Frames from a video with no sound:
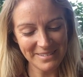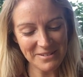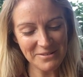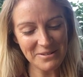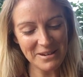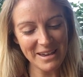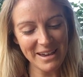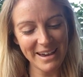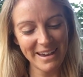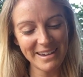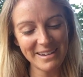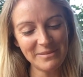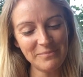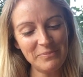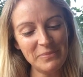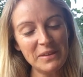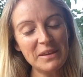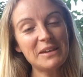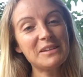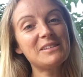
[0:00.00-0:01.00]
okay.
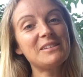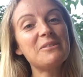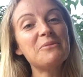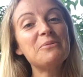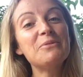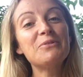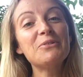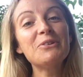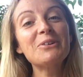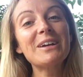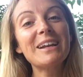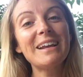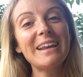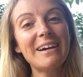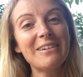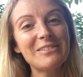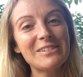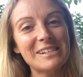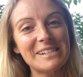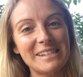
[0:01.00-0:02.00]
So we've got
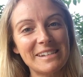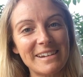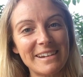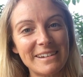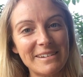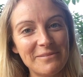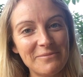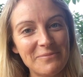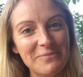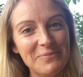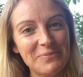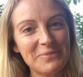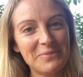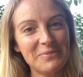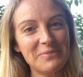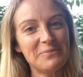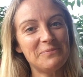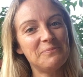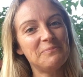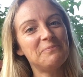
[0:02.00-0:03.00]
clarity.
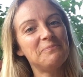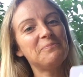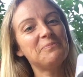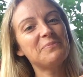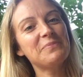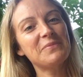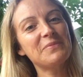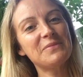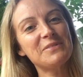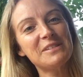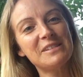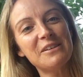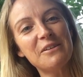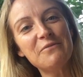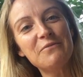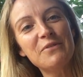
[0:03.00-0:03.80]
So